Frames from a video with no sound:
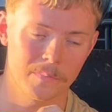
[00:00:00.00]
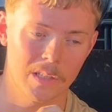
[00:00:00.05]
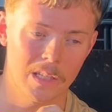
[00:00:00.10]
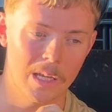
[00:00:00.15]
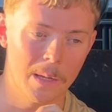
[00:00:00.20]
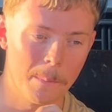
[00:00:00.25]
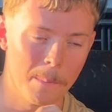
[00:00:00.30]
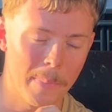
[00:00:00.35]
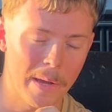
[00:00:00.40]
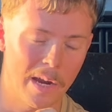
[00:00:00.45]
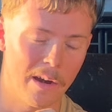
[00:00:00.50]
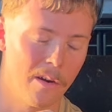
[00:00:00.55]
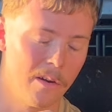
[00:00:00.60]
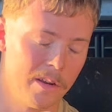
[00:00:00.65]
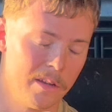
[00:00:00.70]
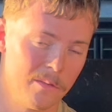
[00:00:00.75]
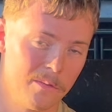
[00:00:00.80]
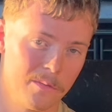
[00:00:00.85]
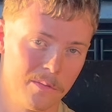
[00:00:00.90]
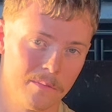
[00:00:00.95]

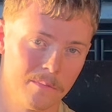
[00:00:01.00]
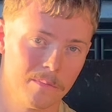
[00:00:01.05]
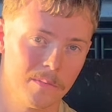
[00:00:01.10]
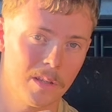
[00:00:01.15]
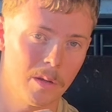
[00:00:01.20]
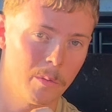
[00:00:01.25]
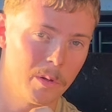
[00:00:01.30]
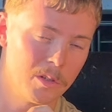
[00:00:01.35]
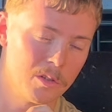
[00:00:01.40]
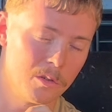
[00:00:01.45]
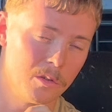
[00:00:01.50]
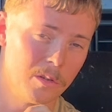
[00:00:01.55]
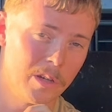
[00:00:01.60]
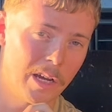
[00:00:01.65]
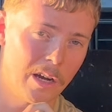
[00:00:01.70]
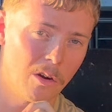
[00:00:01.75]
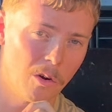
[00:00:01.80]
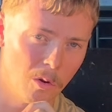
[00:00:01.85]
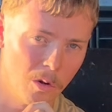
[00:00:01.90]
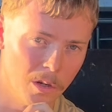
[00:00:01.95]
imperative that we do
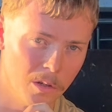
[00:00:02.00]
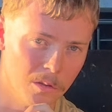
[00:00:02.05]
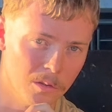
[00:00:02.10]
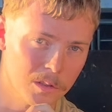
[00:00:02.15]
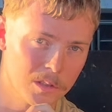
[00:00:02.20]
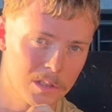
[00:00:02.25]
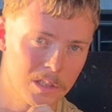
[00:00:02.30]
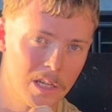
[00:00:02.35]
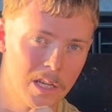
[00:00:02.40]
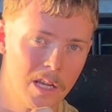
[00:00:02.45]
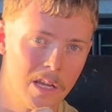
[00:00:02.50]
our oils